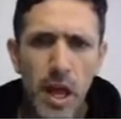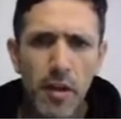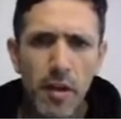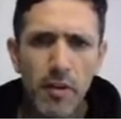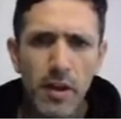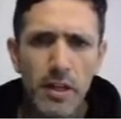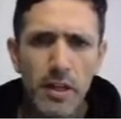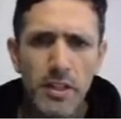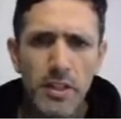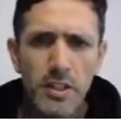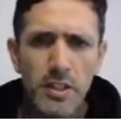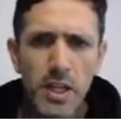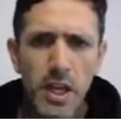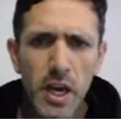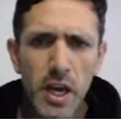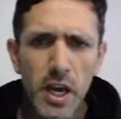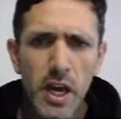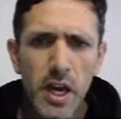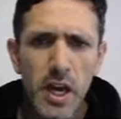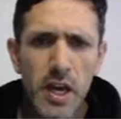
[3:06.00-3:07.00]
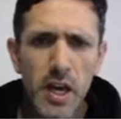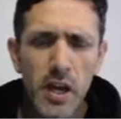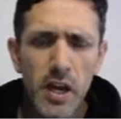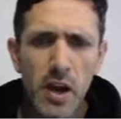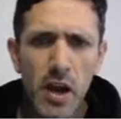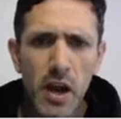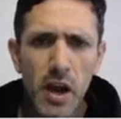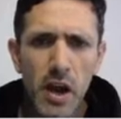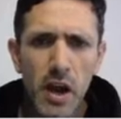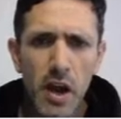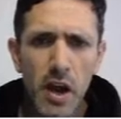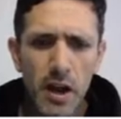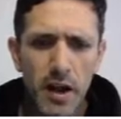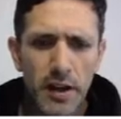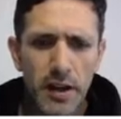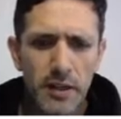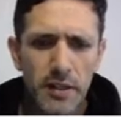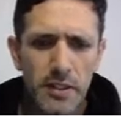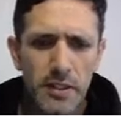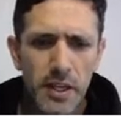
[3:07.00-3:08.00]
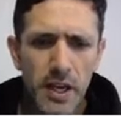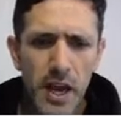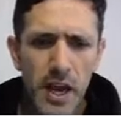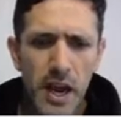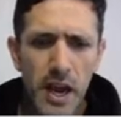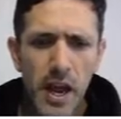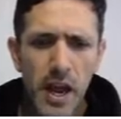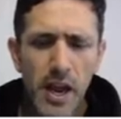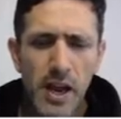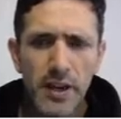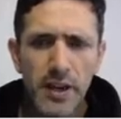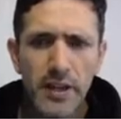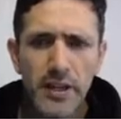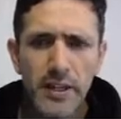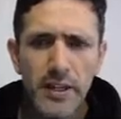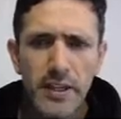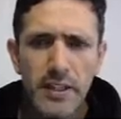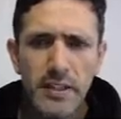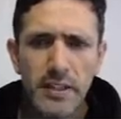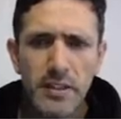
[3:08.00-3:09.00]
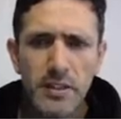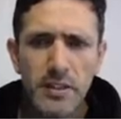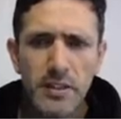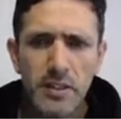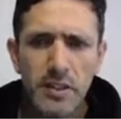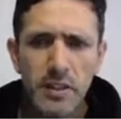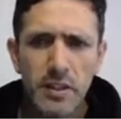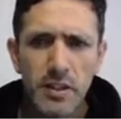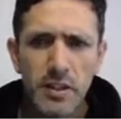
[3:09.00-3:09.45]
let's say k is,